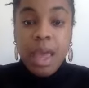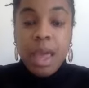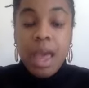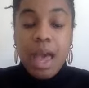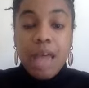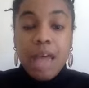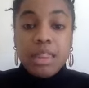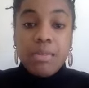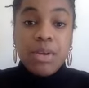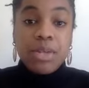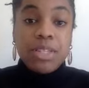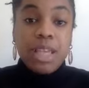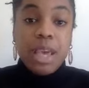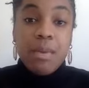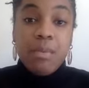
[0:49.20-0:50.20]
At the
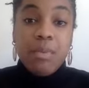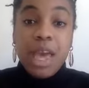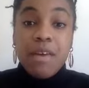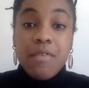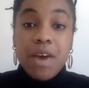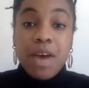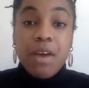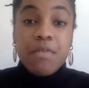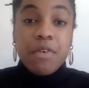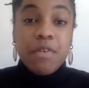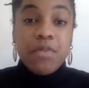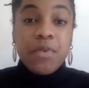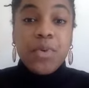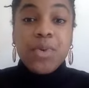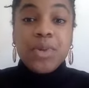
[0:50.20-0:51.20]
museum, we have over
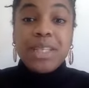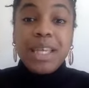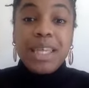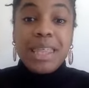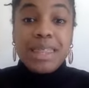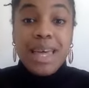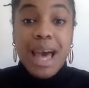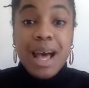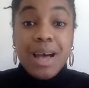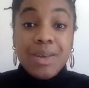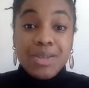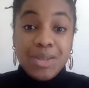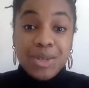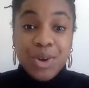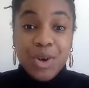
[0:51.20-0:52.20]

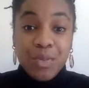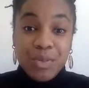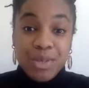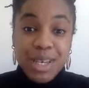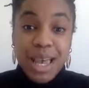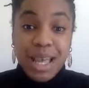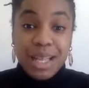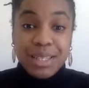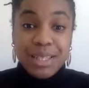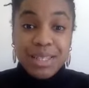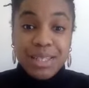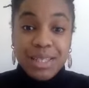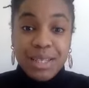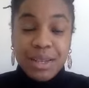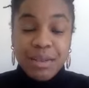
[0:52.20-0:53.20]
40,000 objects.
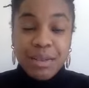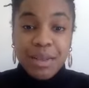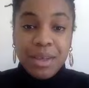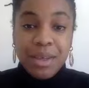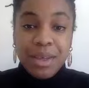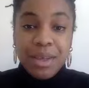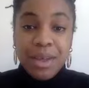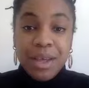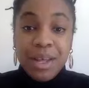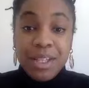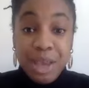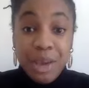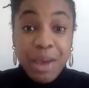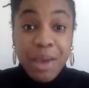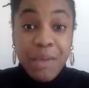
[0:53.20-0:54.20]

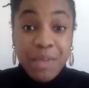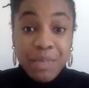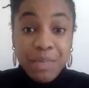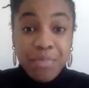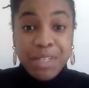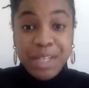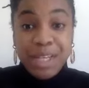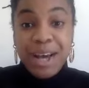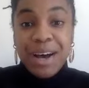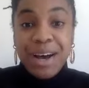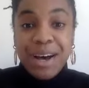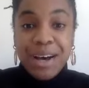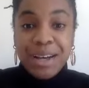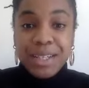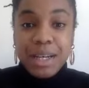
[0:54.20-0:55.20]
So it was pretty
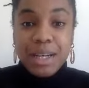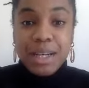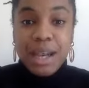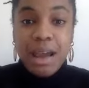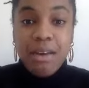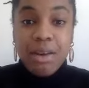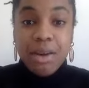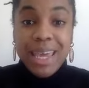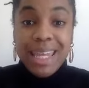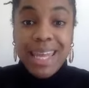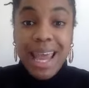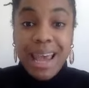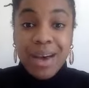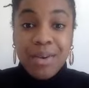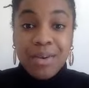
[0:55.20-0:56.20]
hard narrowing it
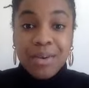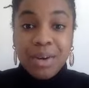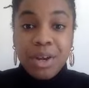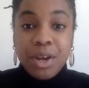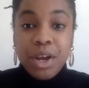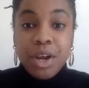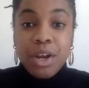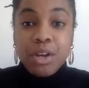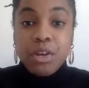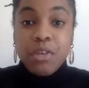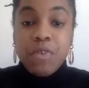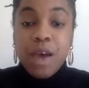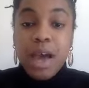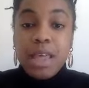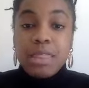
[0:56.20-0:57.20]
down to
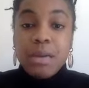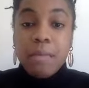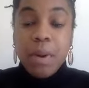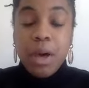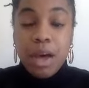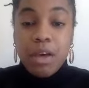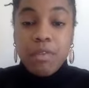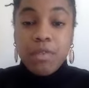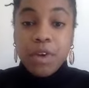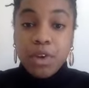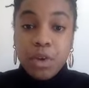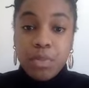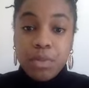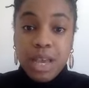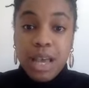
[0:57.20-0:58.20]
find the perfect
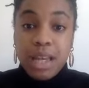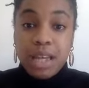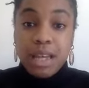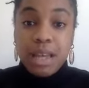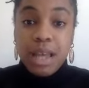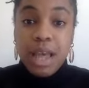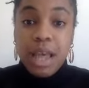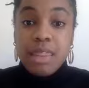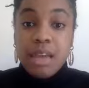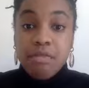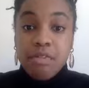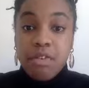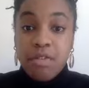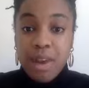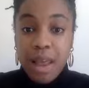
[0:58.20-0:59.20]
object that
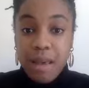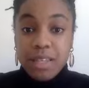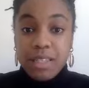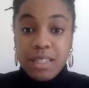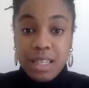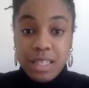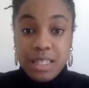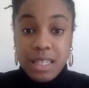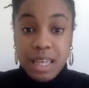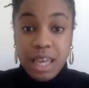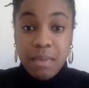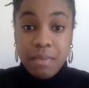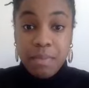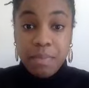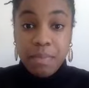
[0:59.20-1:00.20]
reflects this
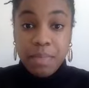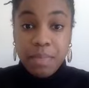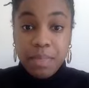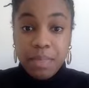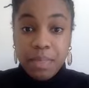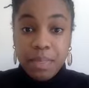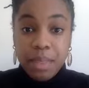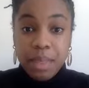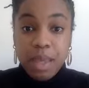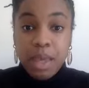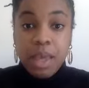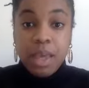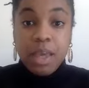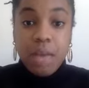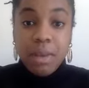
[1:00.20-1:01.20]
theme,
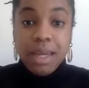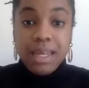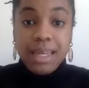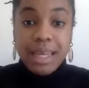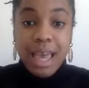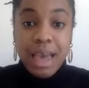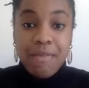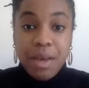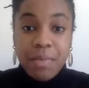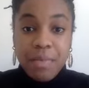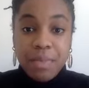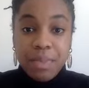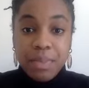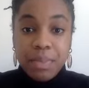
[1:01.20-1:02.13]
coming together.